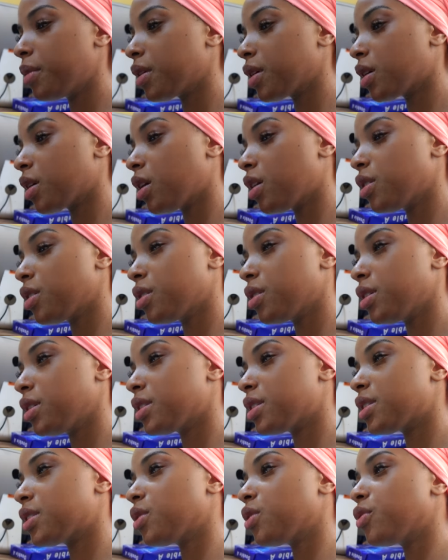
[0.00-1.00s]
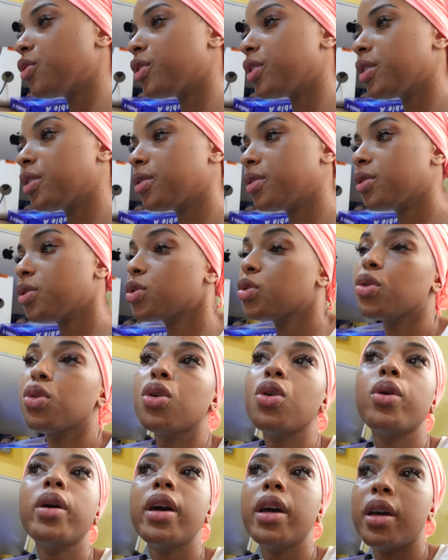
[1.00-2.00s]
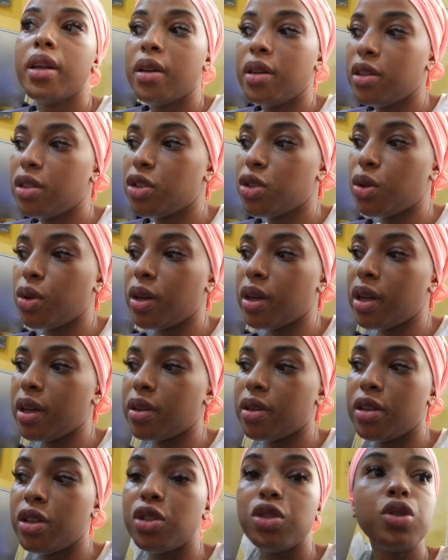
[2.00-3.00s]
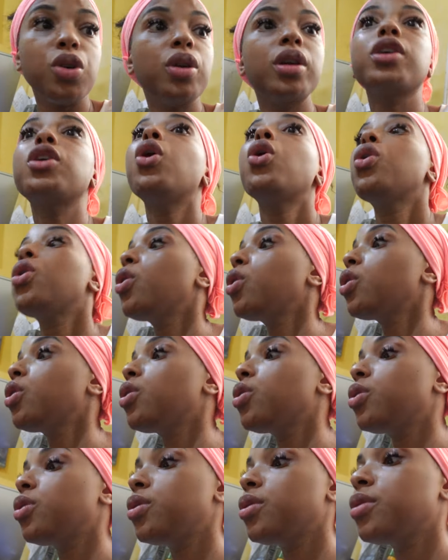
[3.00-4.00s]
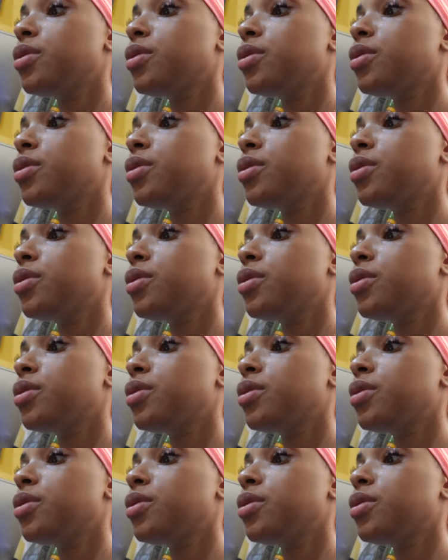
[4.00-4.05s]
The color is silver. So go ahead. He's turning up. He's turning. Go, go, go.